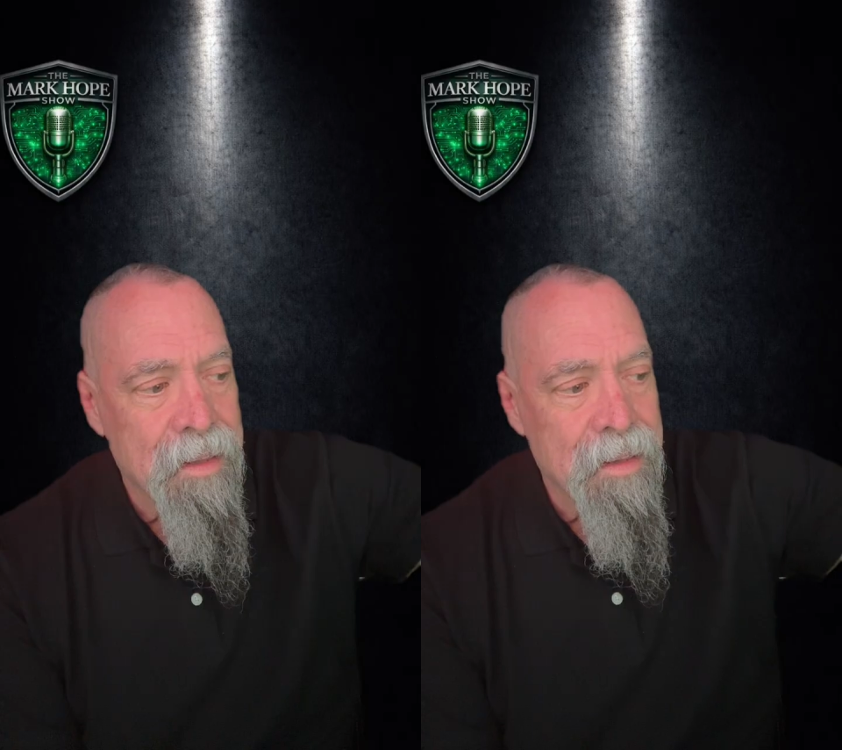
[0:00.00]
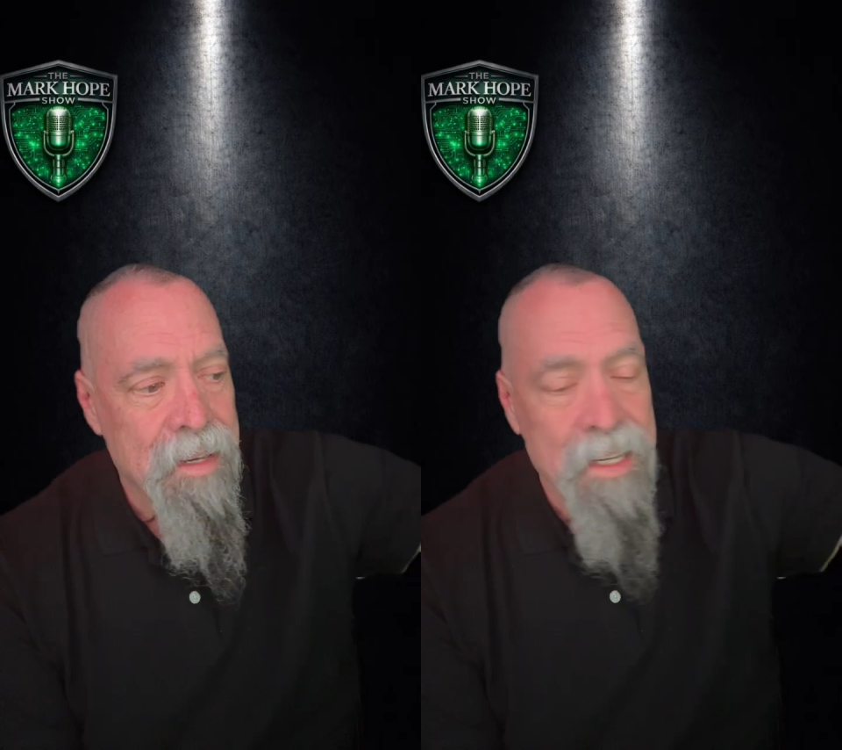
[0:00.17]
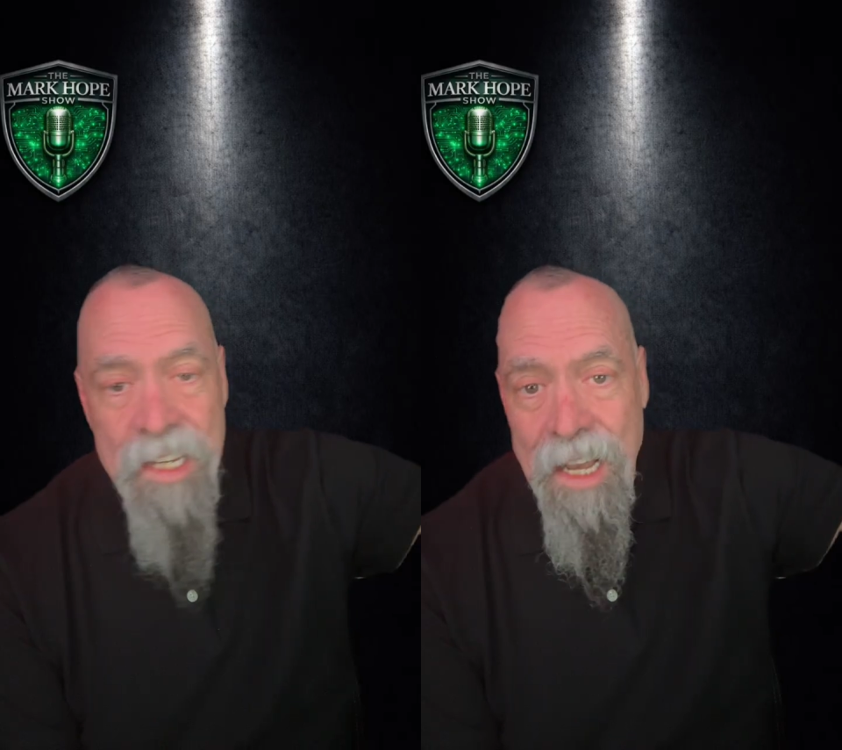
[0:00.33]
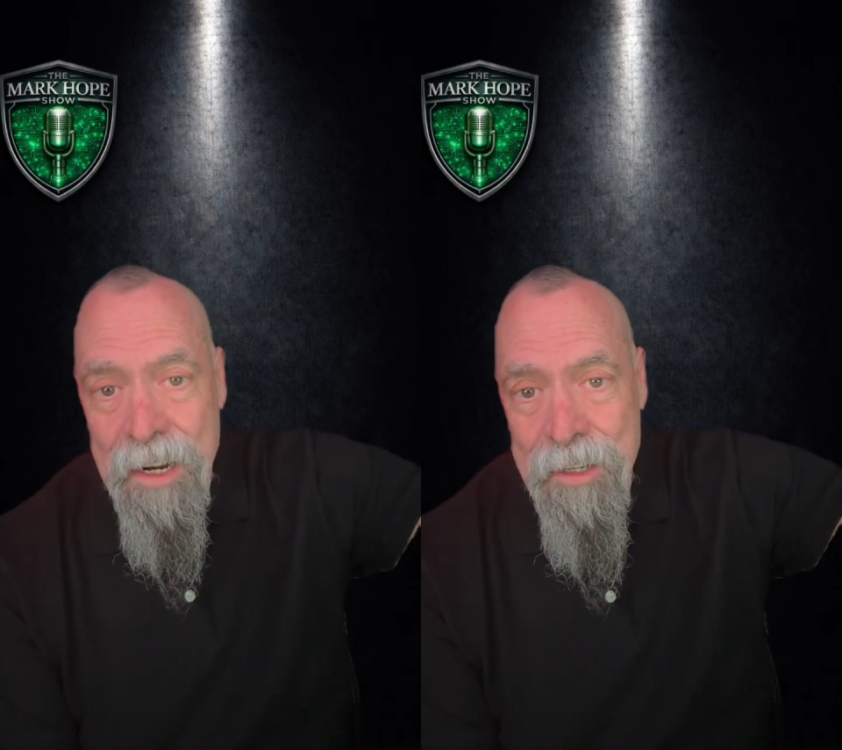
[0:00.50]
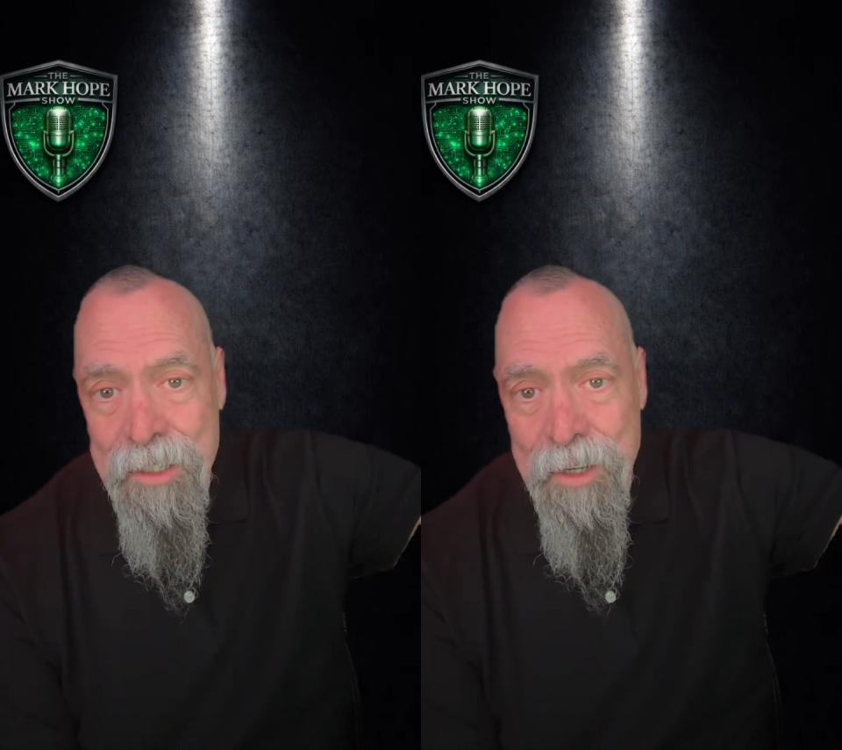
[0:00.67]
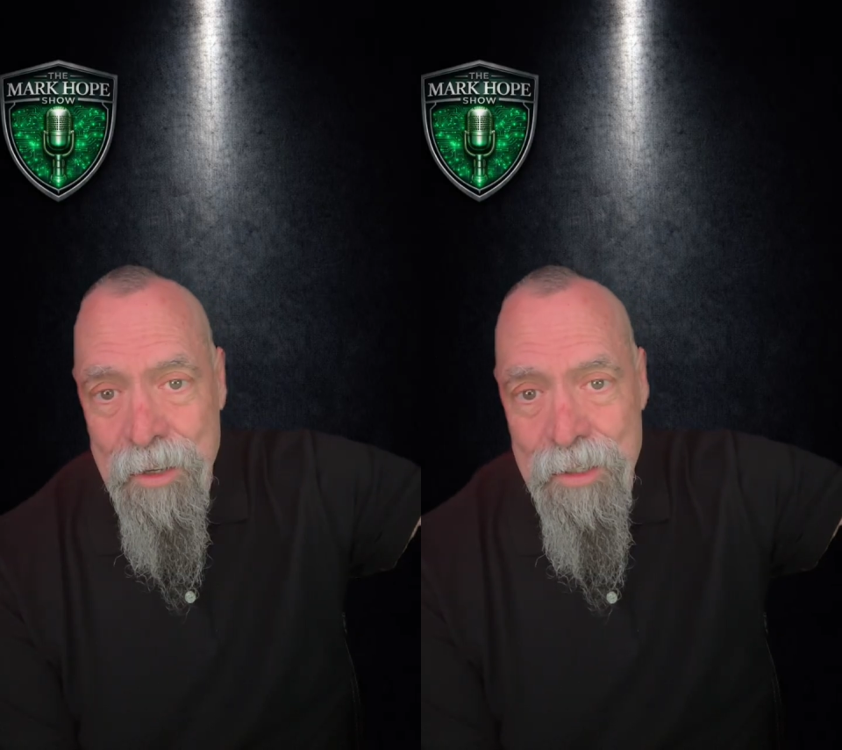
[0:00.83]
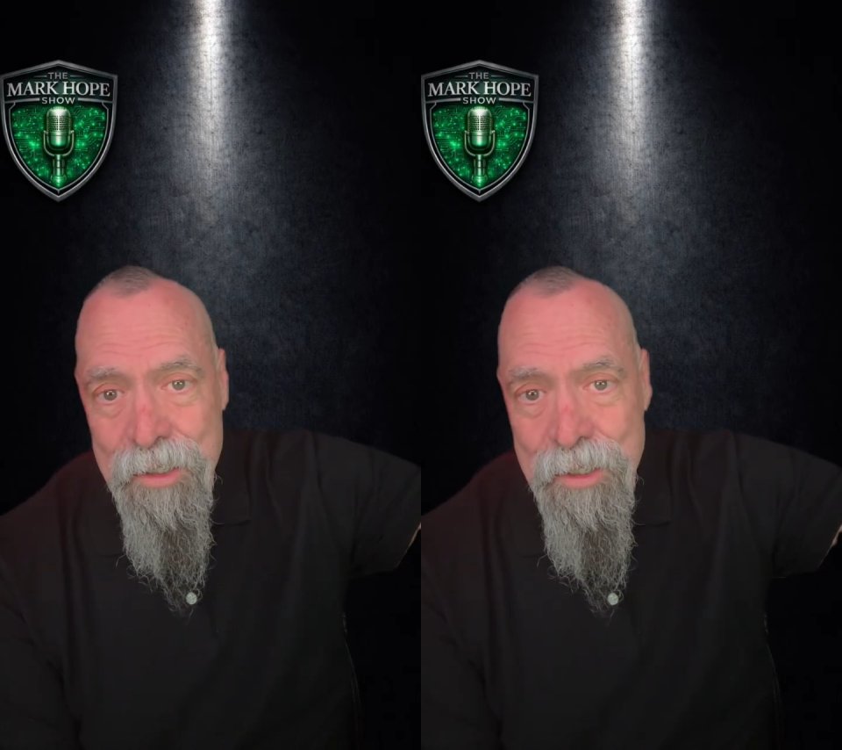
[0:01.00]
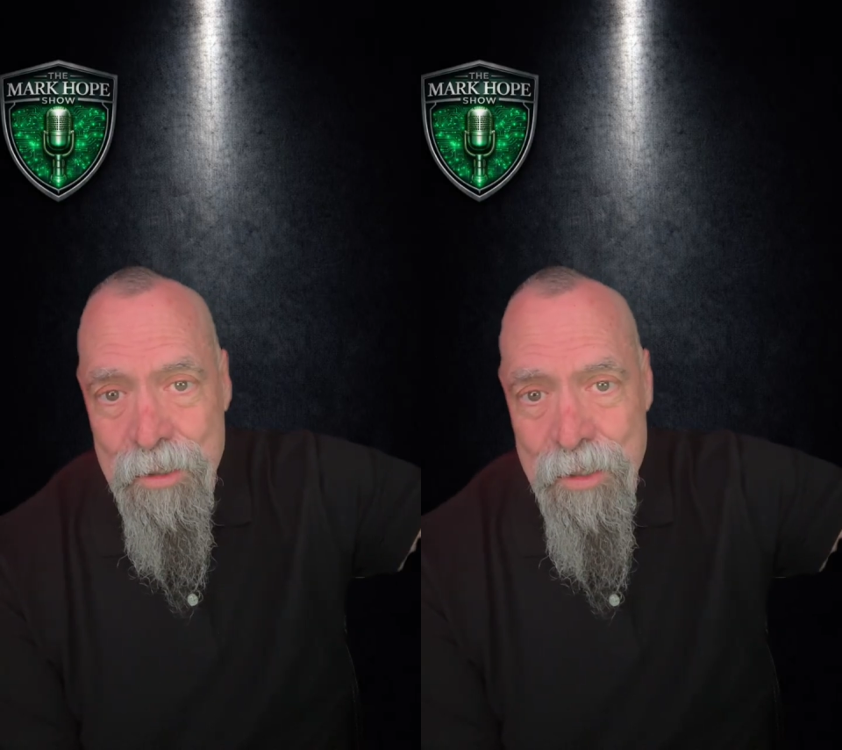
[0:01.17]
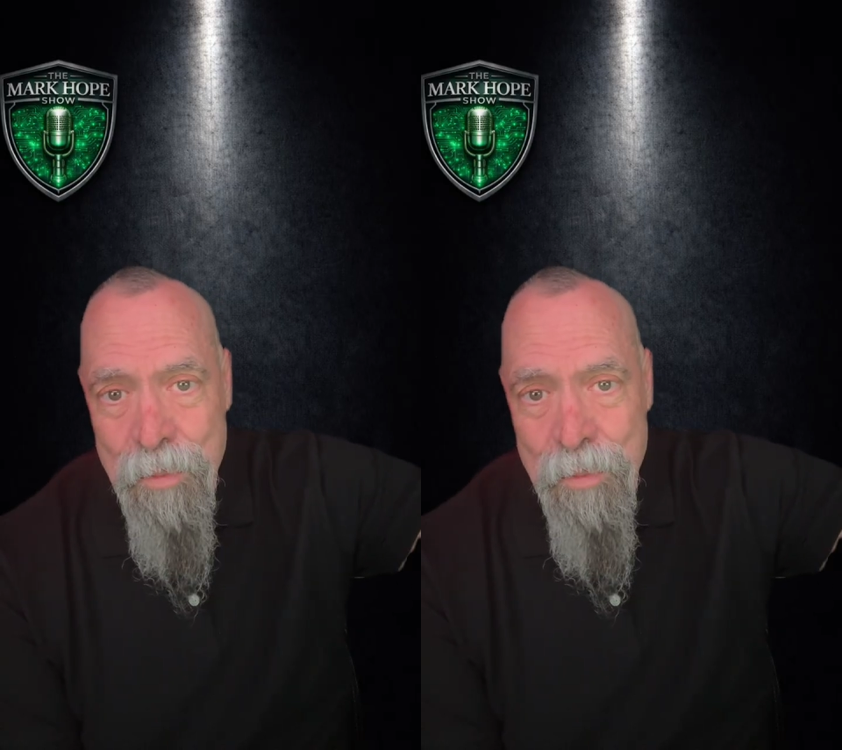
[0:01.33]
decided to start this used